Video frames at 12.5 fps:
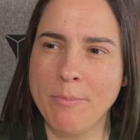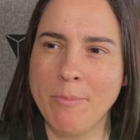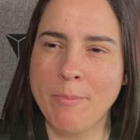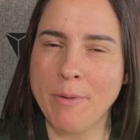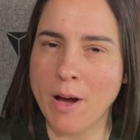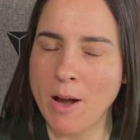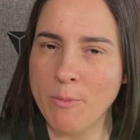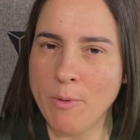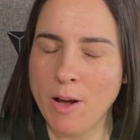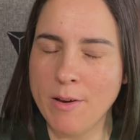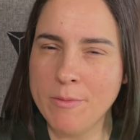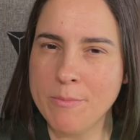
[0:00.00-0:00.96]
buy
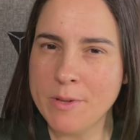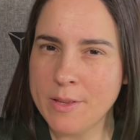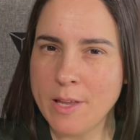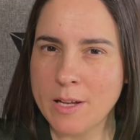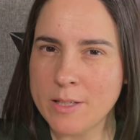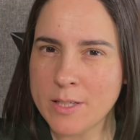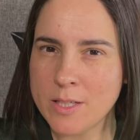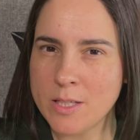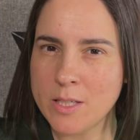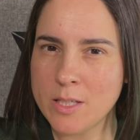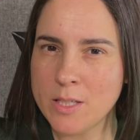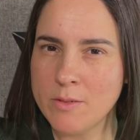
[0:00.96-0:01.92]
one, but
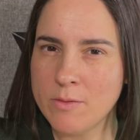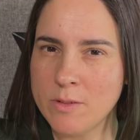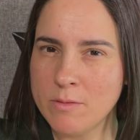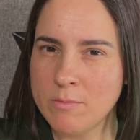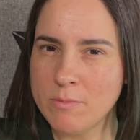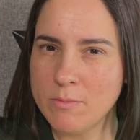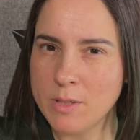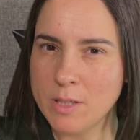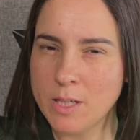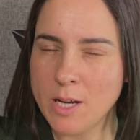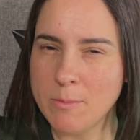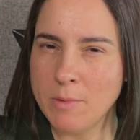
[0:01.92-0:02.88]
that's
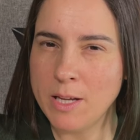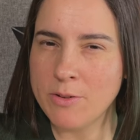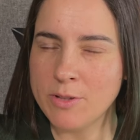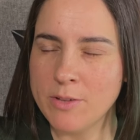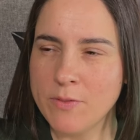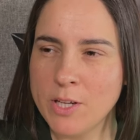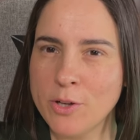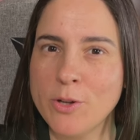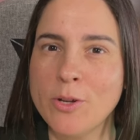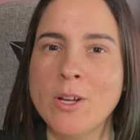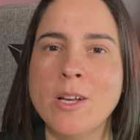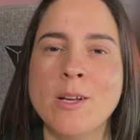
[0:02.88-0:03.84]
going to come later in the
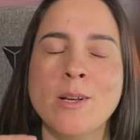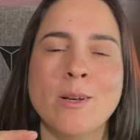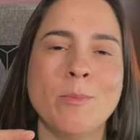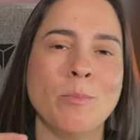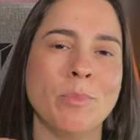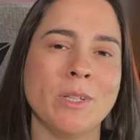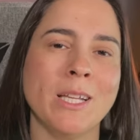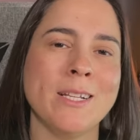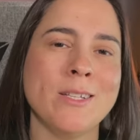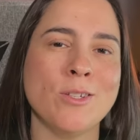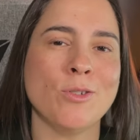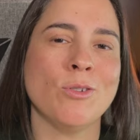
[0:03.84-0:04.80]
video. But
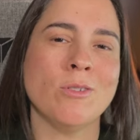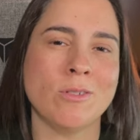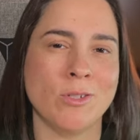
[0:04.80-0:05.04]
let's talk